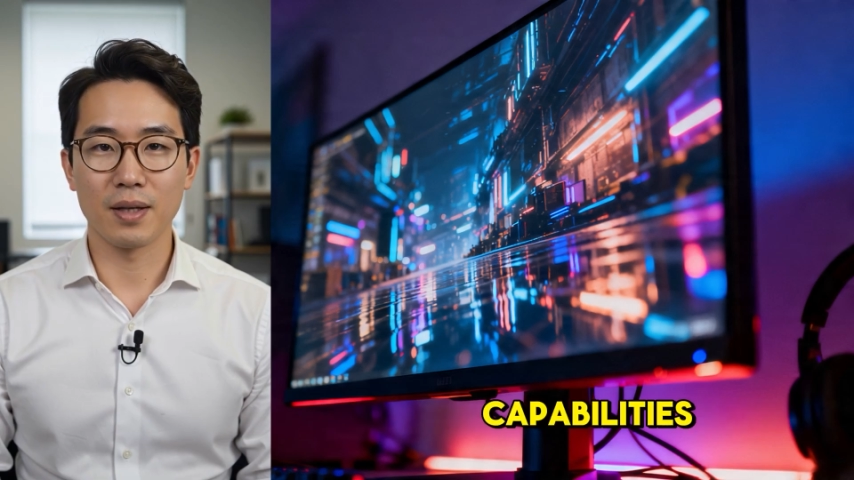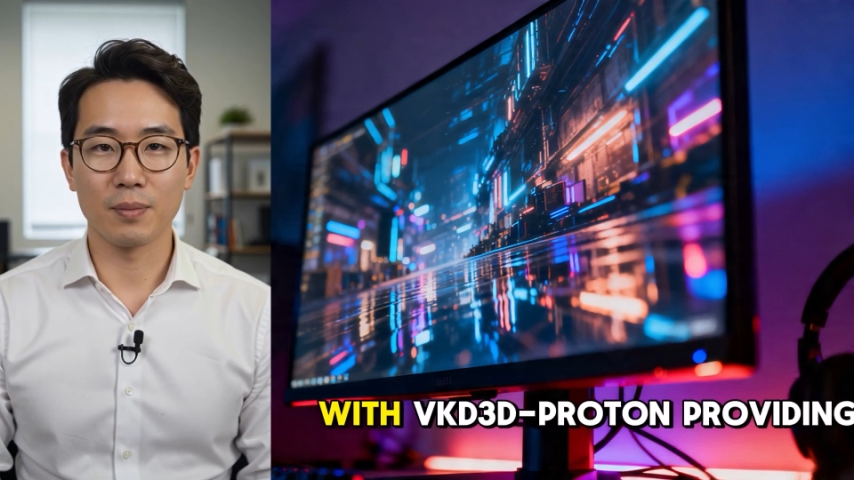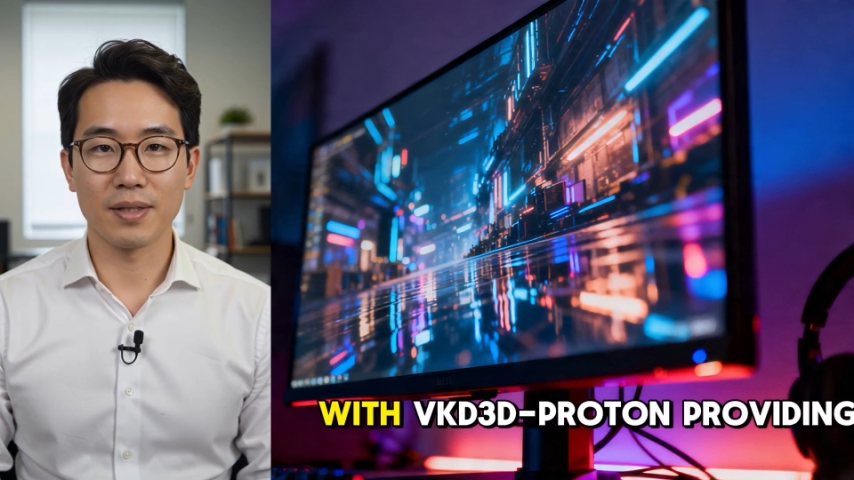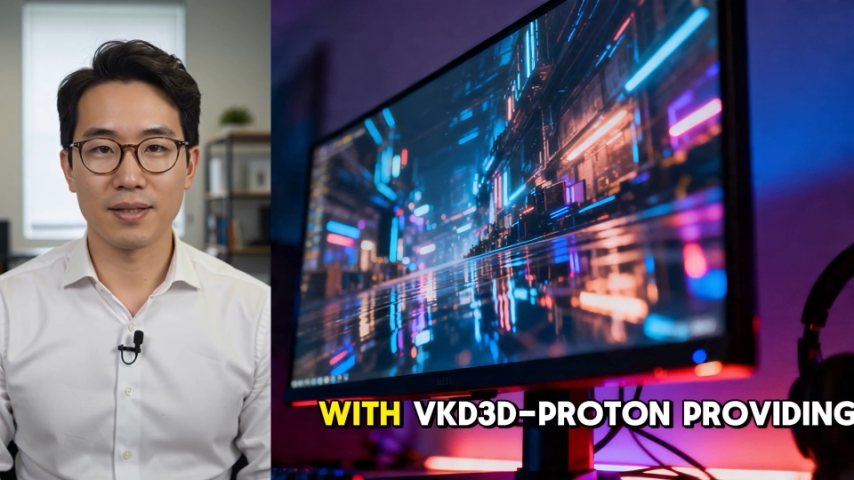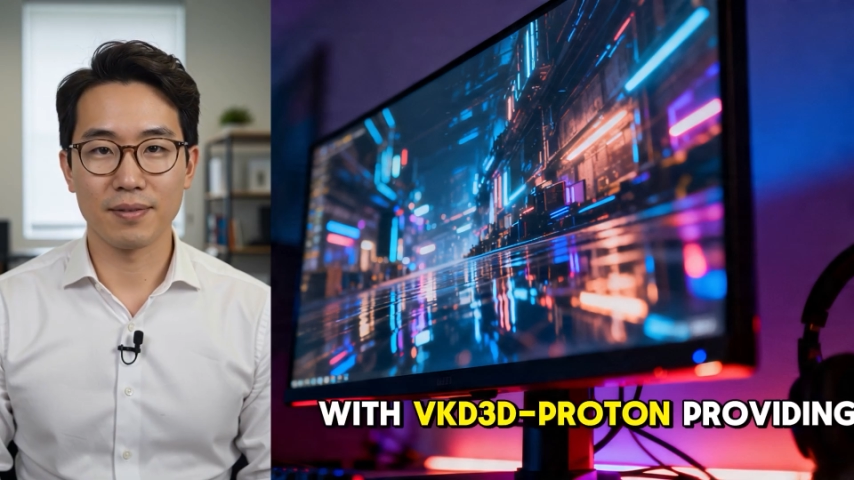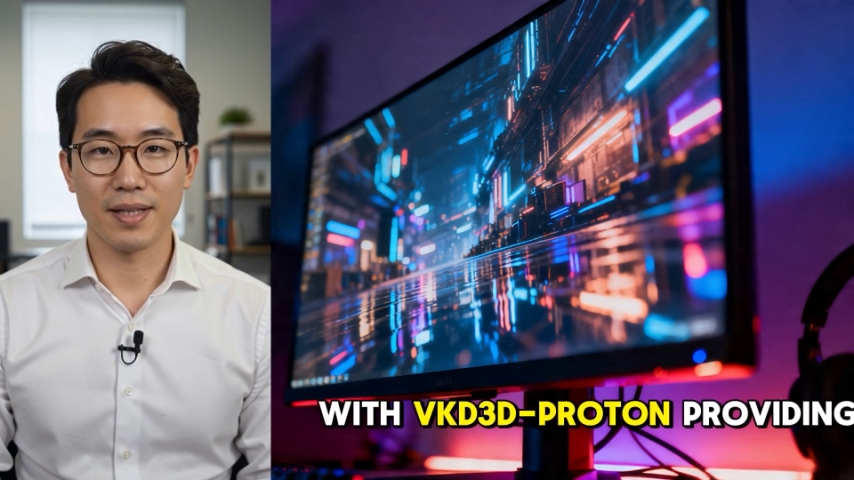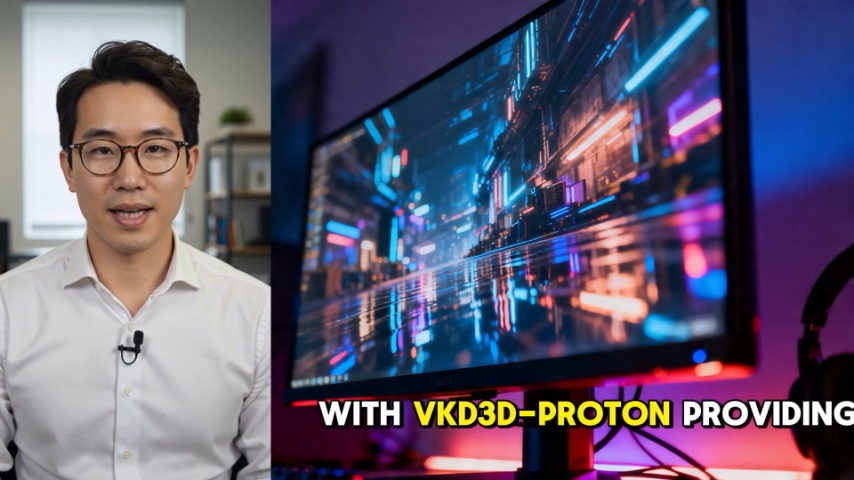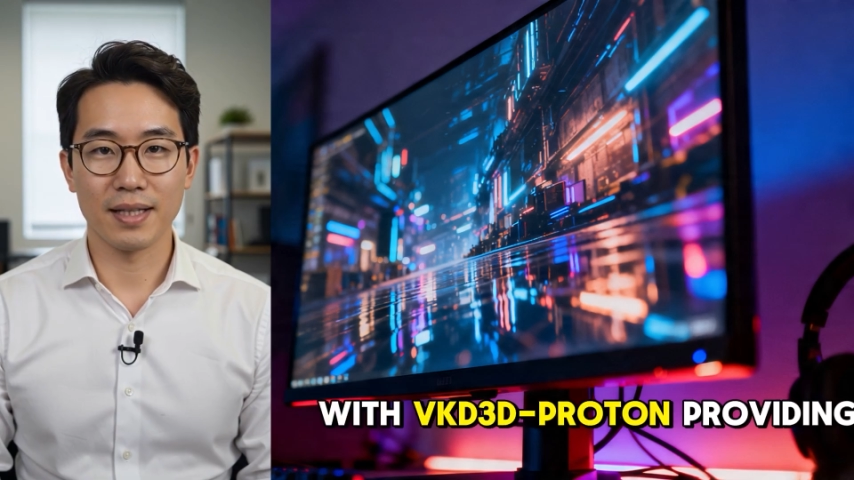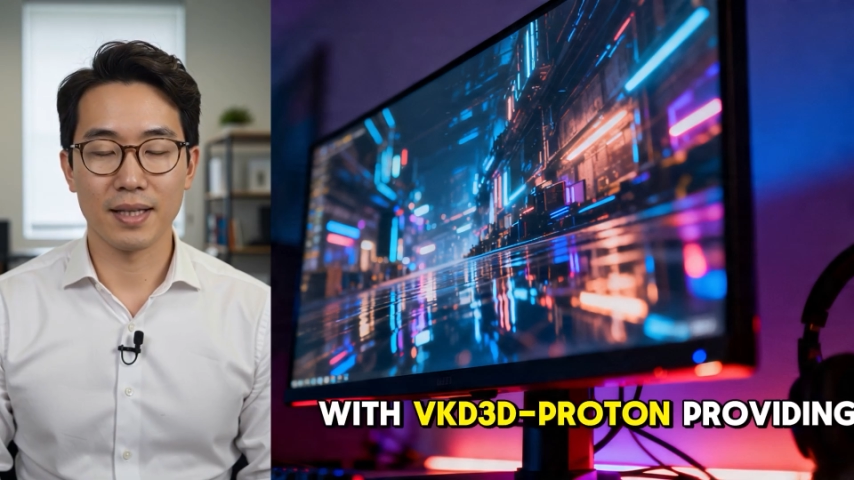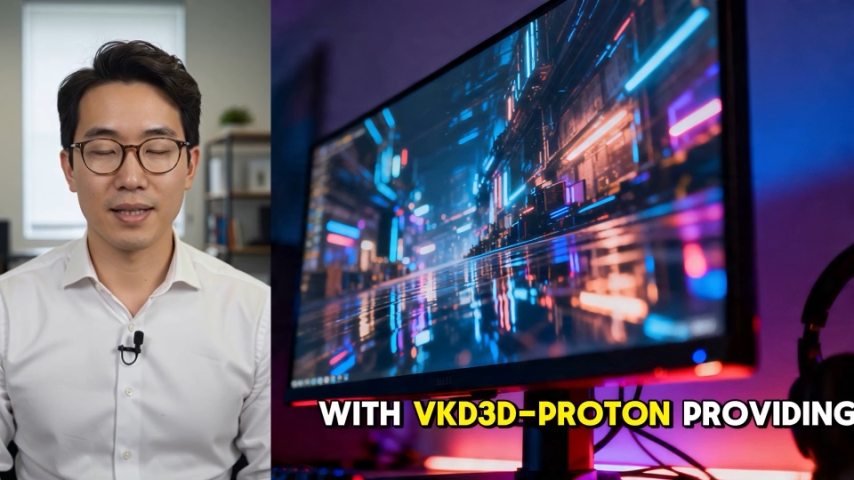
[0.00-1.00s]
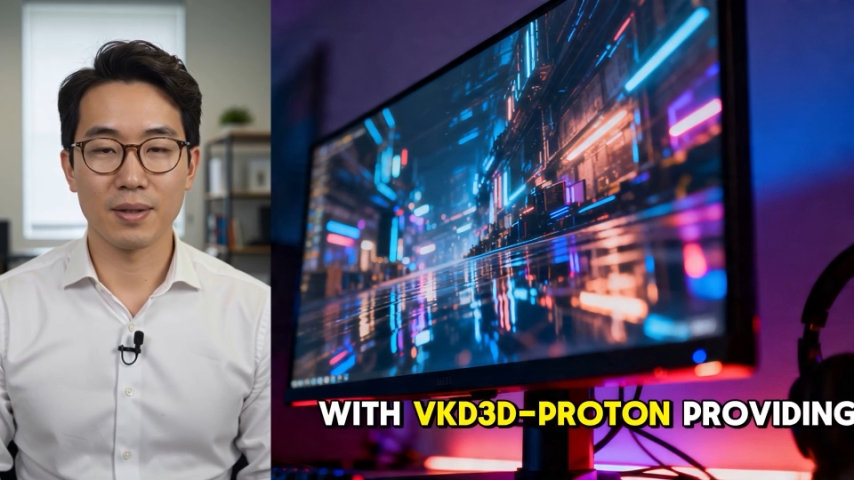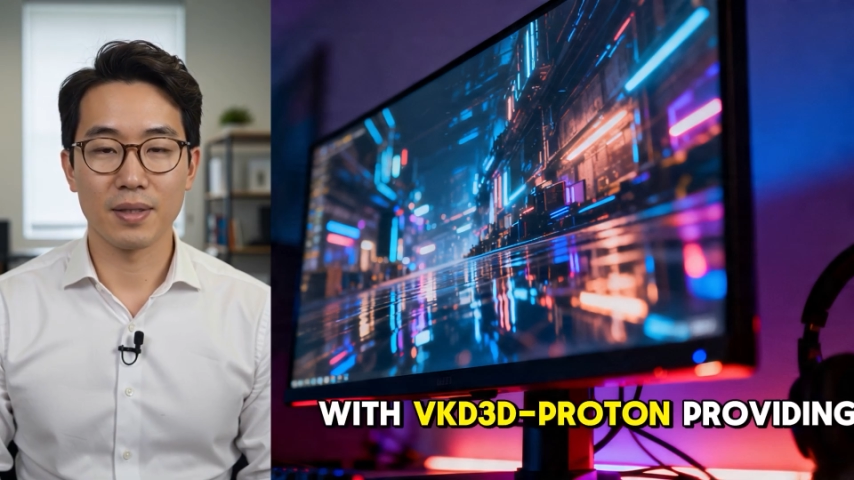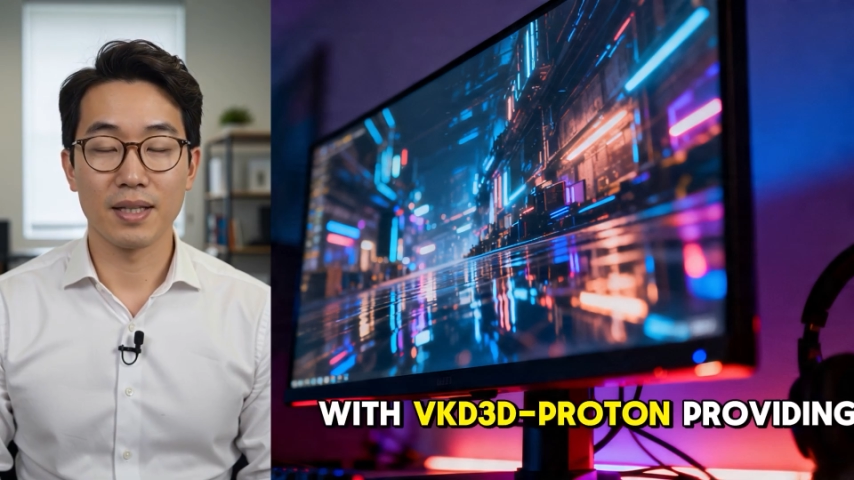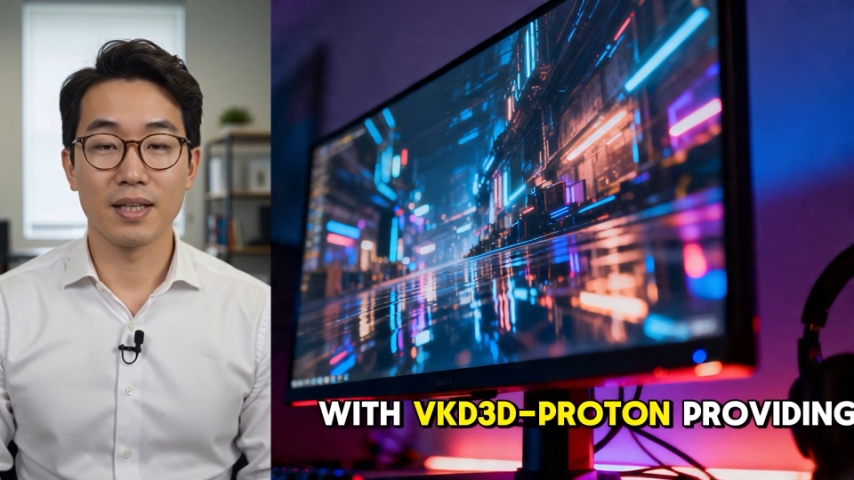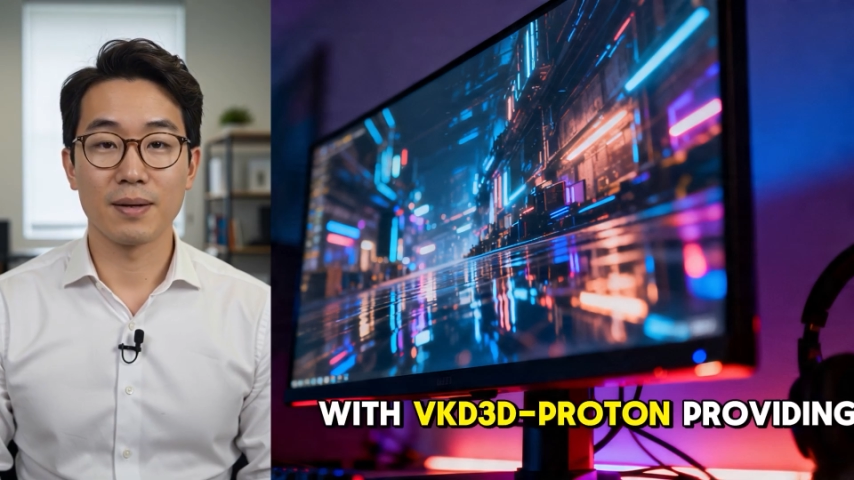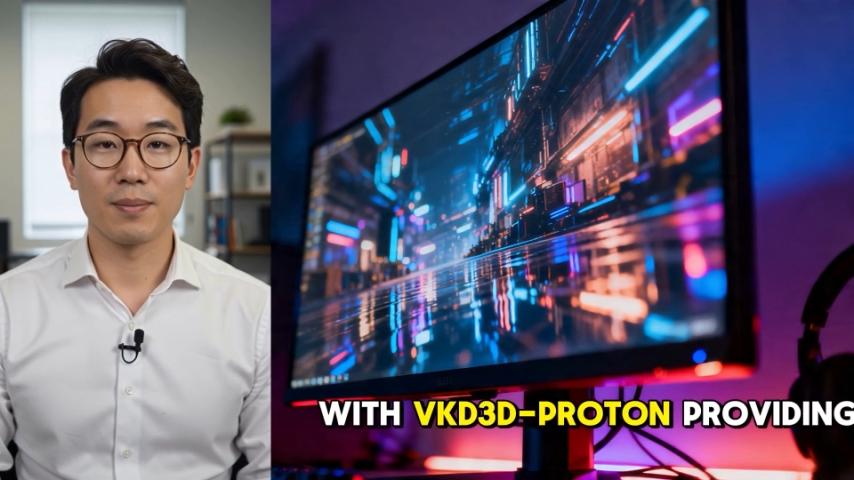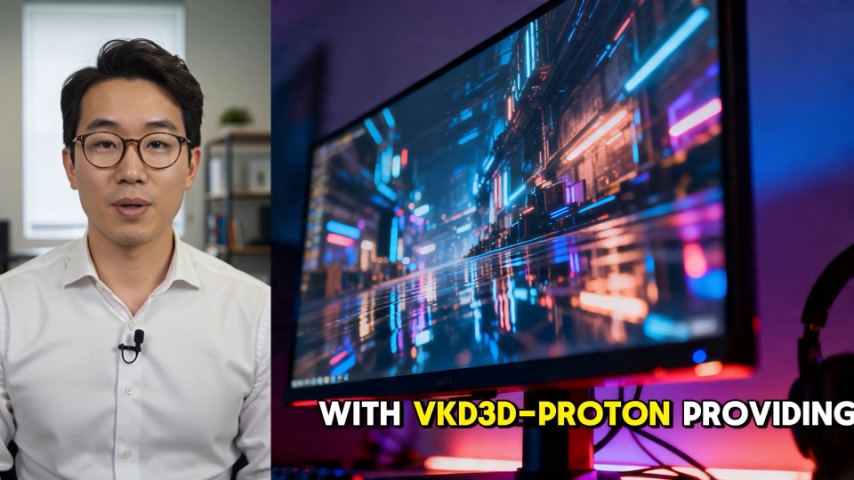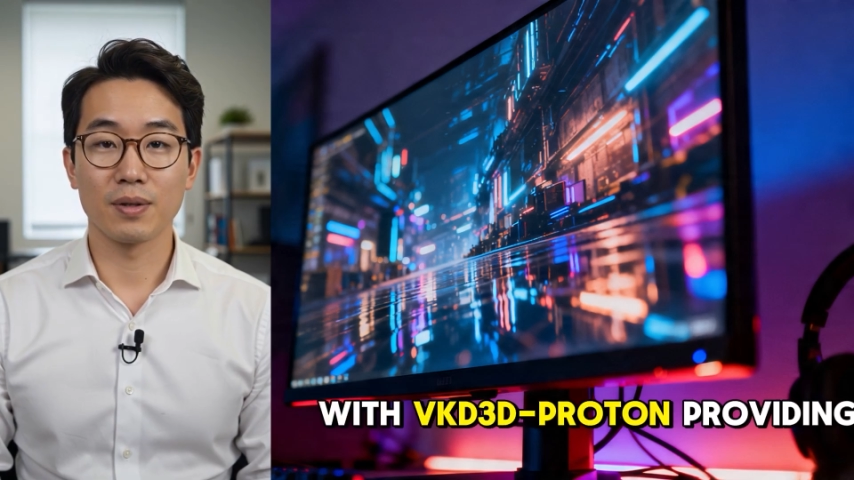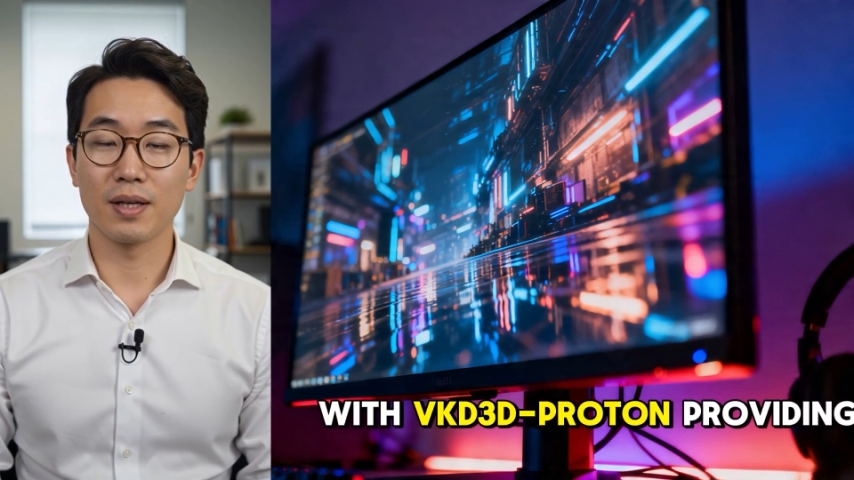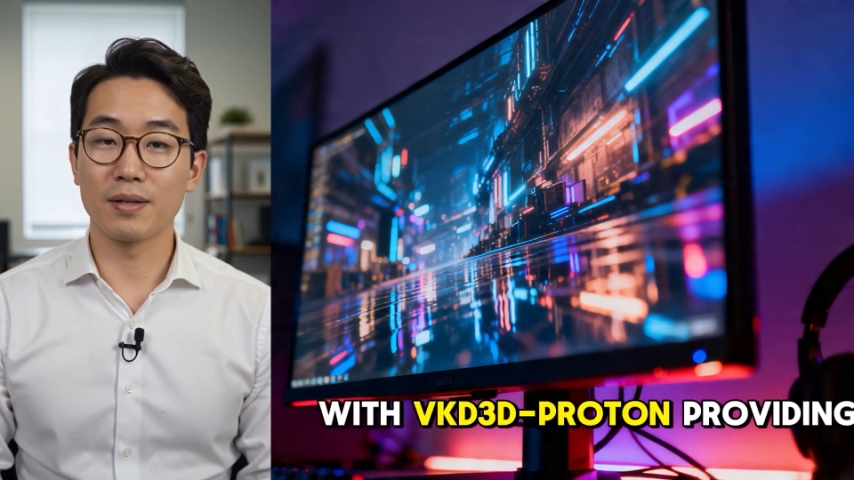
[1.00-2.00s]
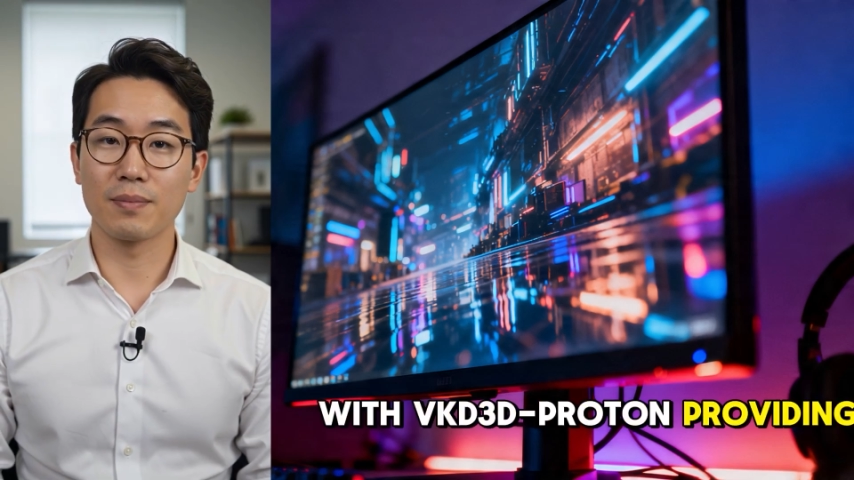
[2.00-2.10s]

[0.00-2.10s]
with VKD 3D Proton